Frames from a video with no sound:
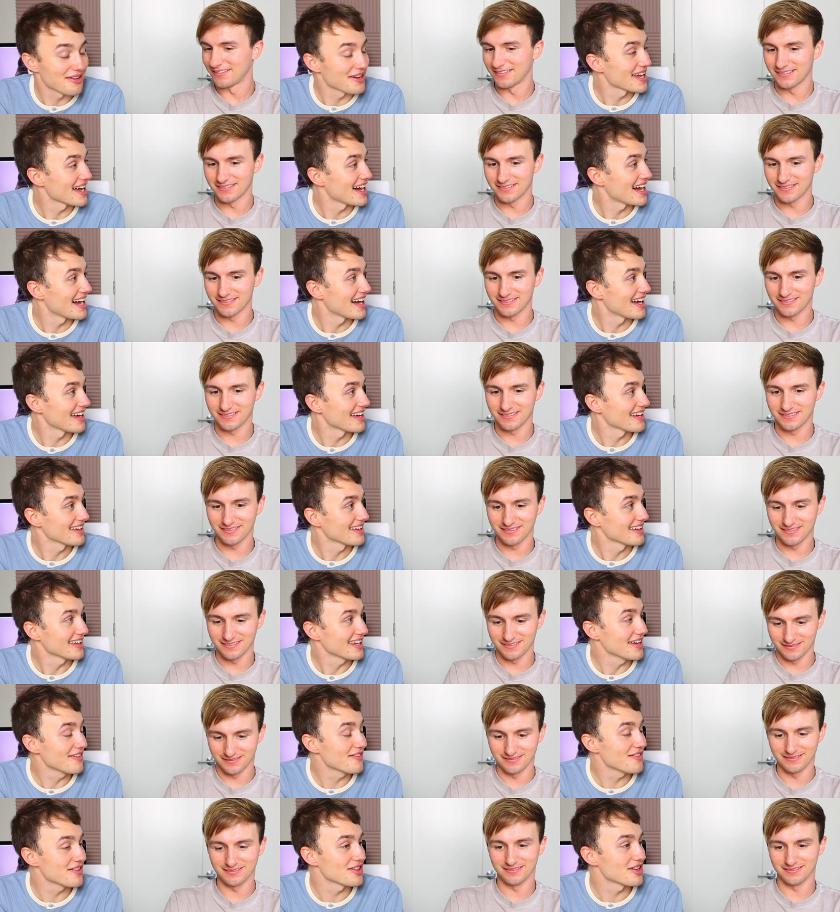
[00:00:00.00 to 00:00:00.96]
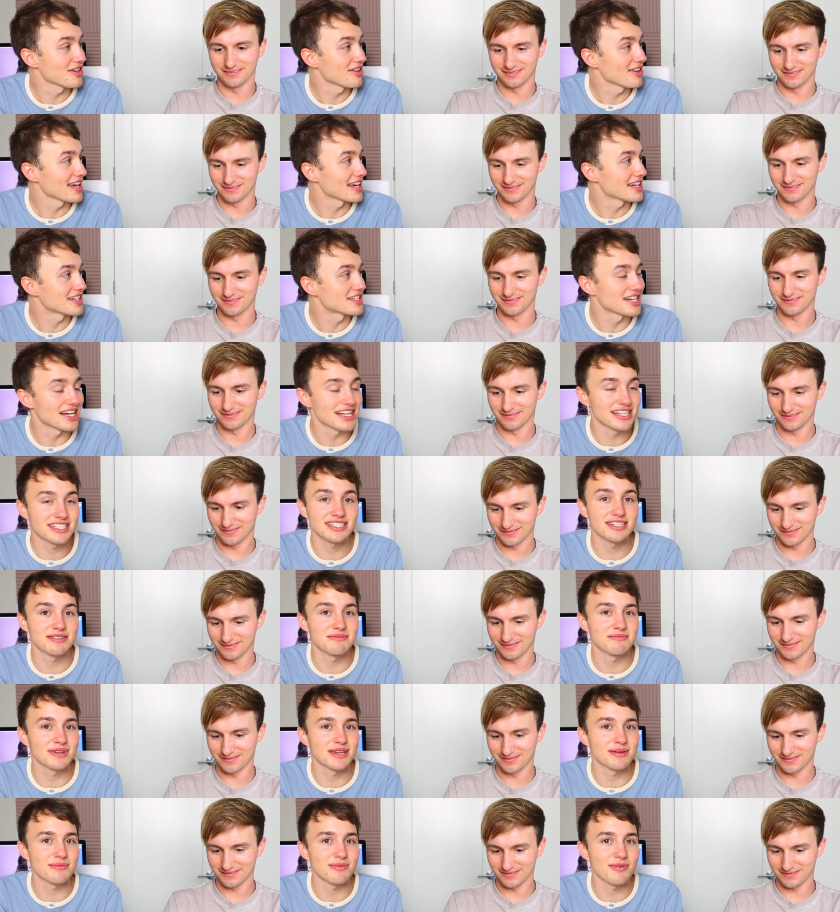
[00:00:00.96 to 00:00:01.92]
Speaker 1: yeah. Even though like Justin
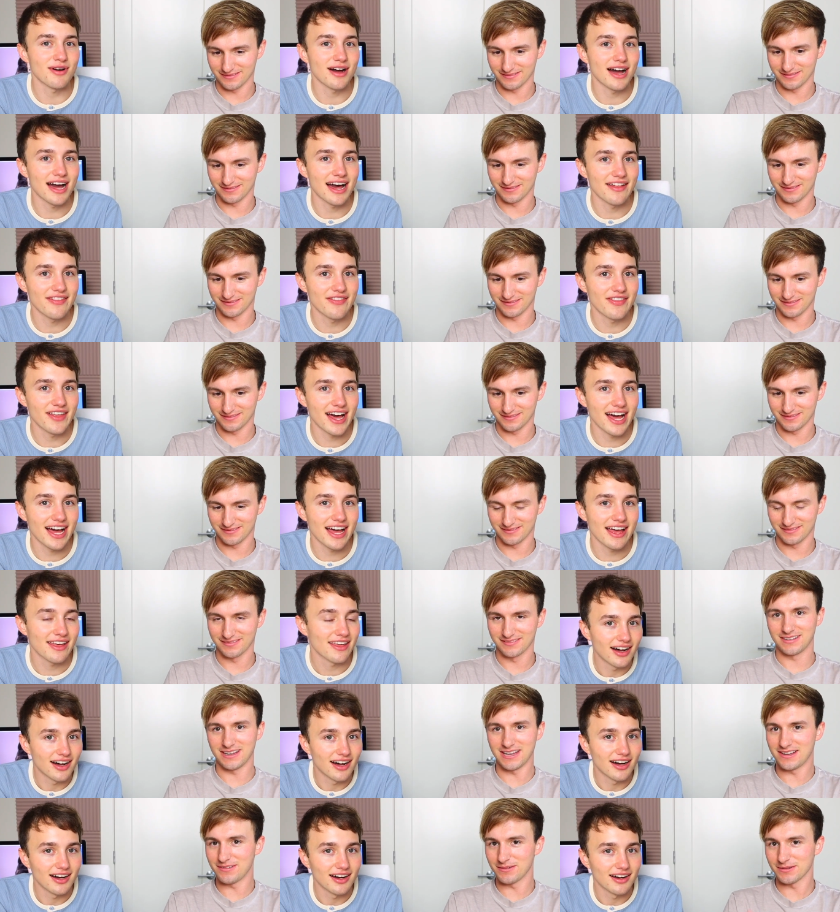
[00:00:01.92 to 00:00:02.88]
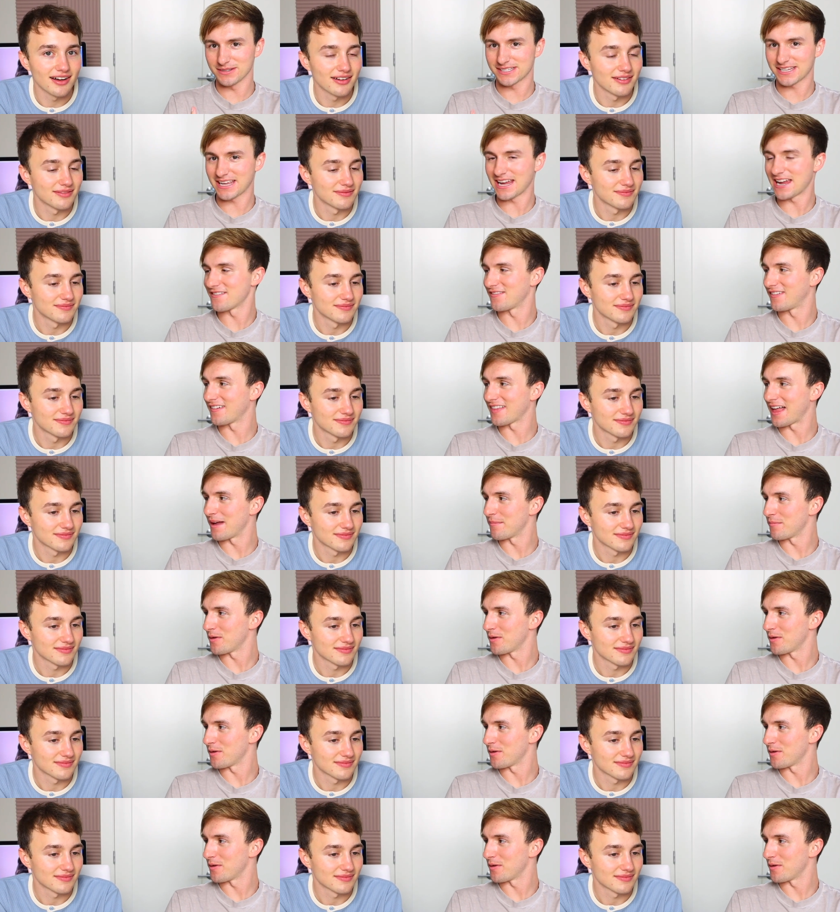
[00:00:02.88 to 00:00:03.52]
Bieber had that.
Speaker 2: He um, was gay for that